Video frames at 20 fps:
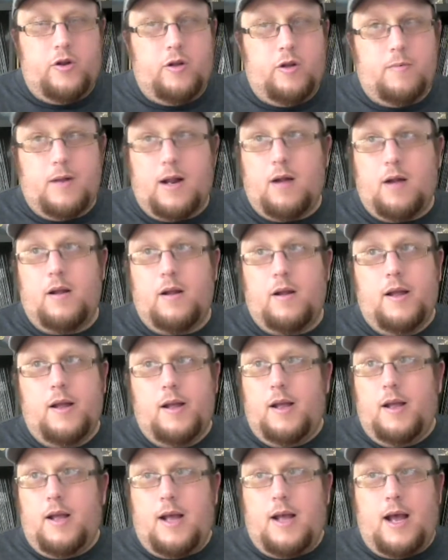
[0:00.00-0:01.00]
And
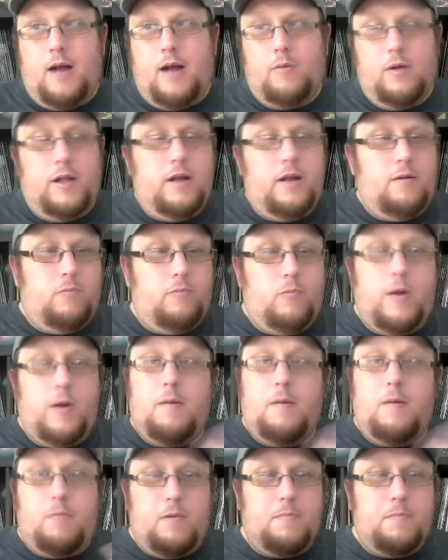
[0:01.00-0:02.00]

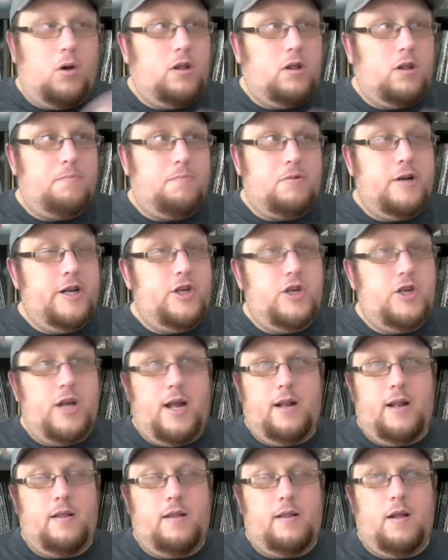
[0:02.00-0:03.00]
we both
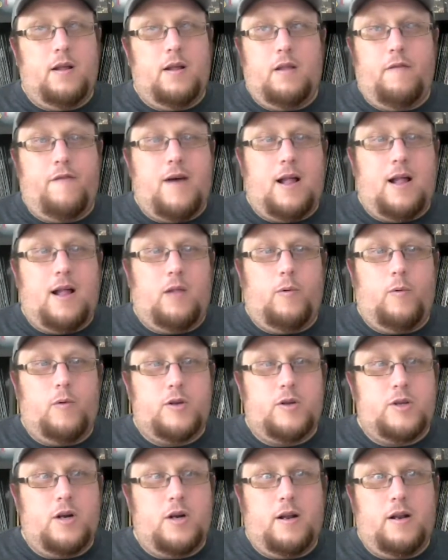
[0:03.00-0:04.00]
appreciate the following we're
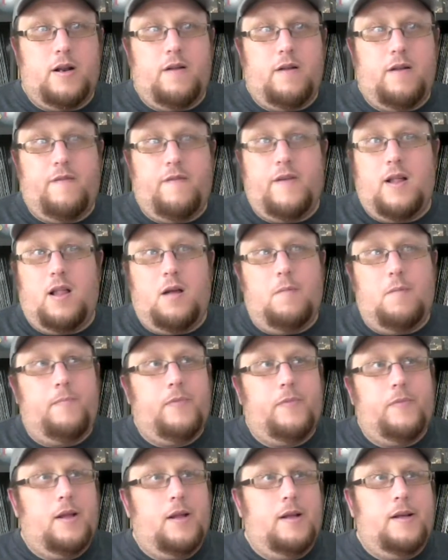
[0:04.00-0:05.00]
starting to develop.
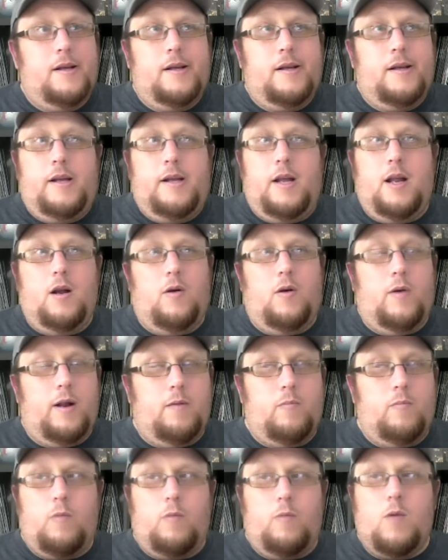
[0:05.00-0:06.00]
You know,
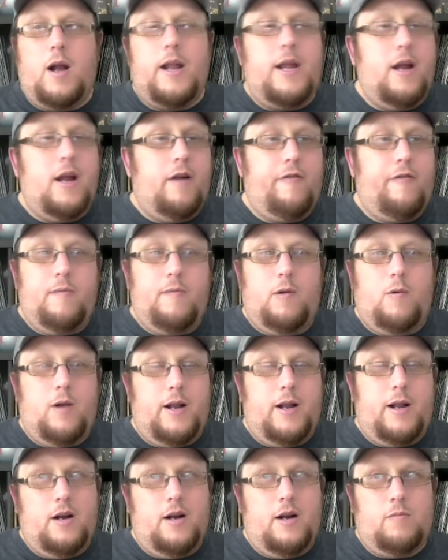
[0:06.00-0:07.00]
and we want to hear from you. We want
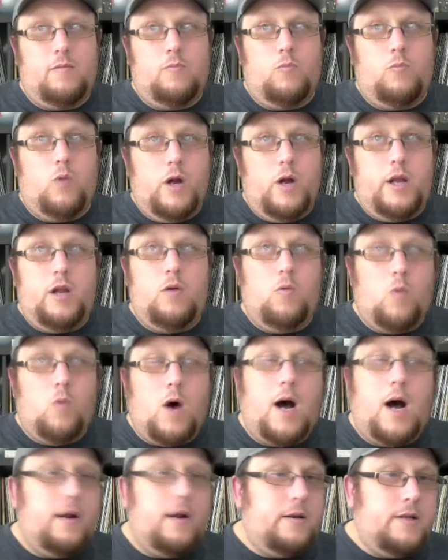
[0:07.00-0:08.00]
to hear what you
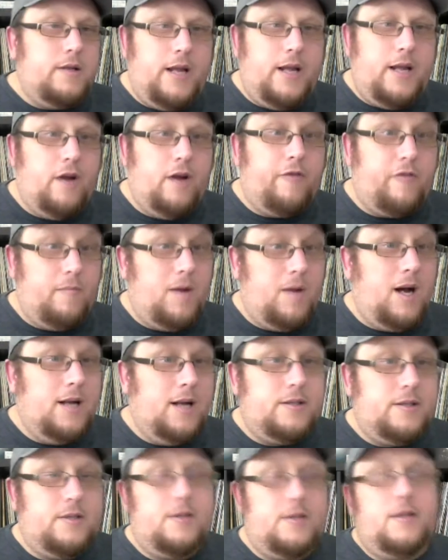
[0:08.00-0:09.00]
want to hear from
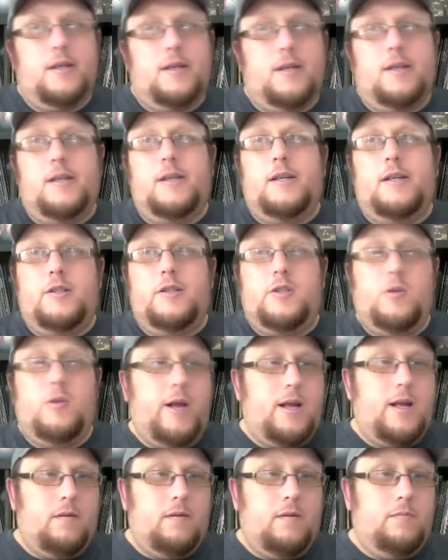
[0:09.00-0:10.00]
us. So we
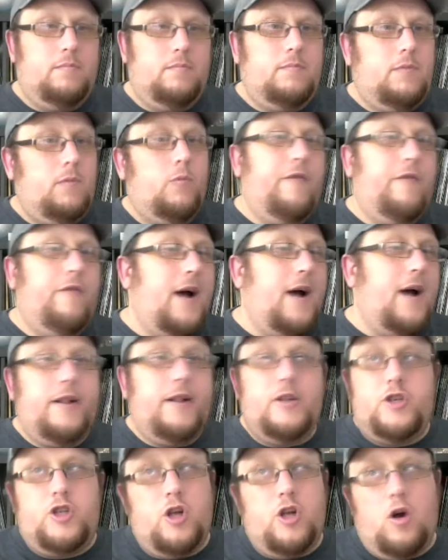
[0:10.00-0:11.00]
can refine
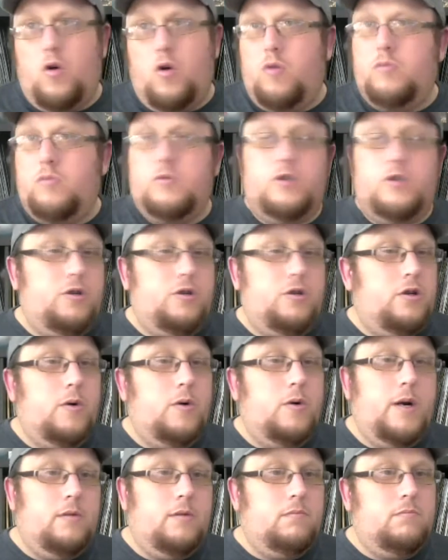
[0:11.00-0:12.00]
the show, do
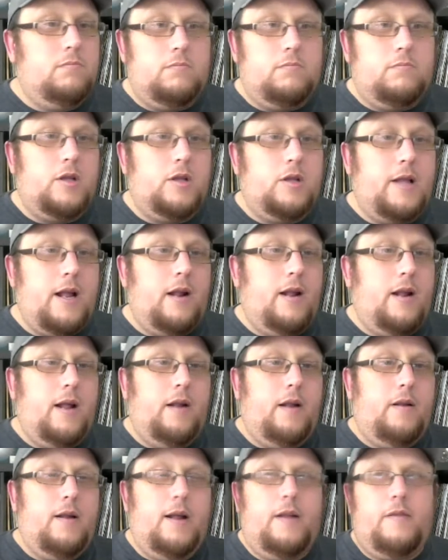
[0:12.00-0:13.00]
it so that
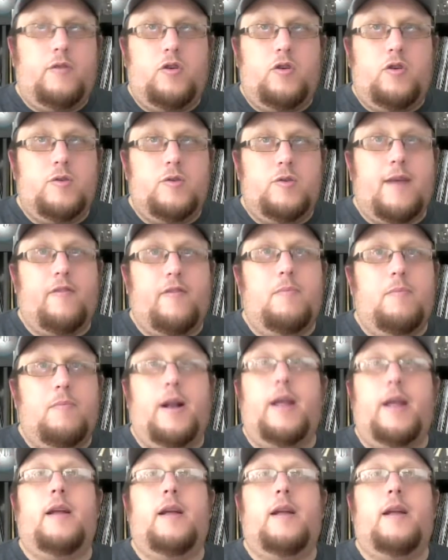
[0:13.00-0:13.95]
it suits everybody.